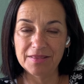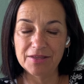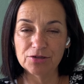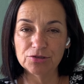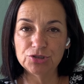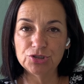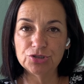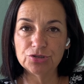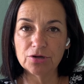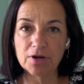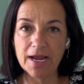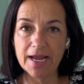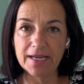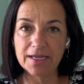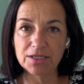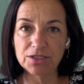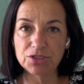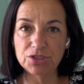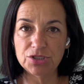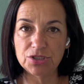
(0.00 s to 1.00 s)
They're
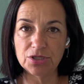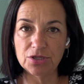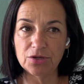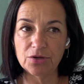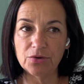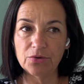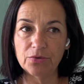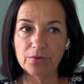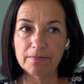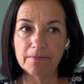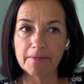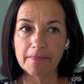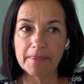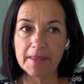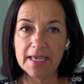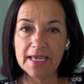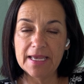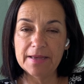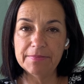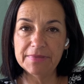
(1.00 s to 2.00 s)
trying to
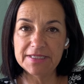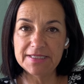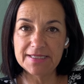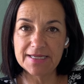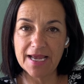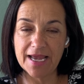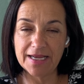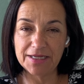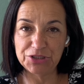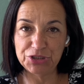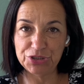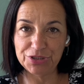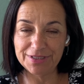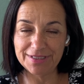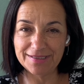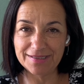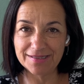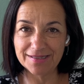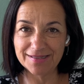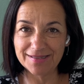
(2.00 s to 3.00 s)
imitate
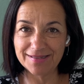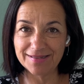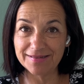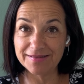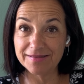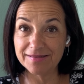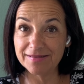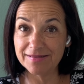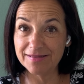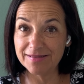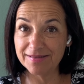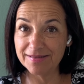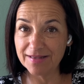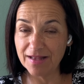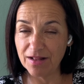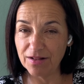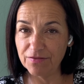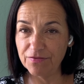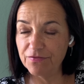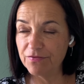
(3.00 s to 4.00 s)
Jesus'
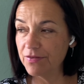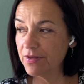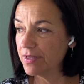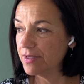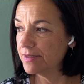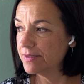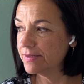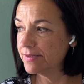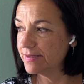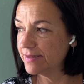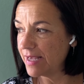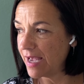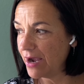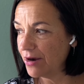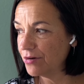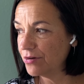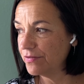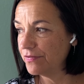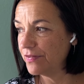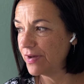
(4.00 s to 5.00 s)
self
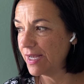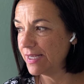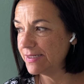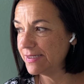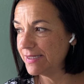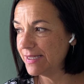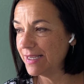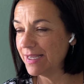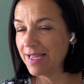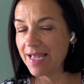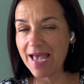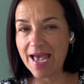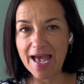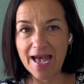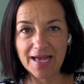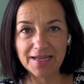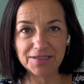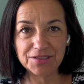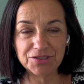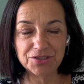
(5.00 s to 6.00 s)
sacrificing
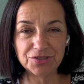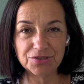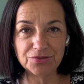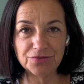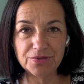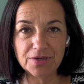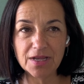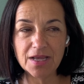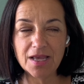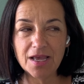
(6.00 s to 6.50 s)
attitude.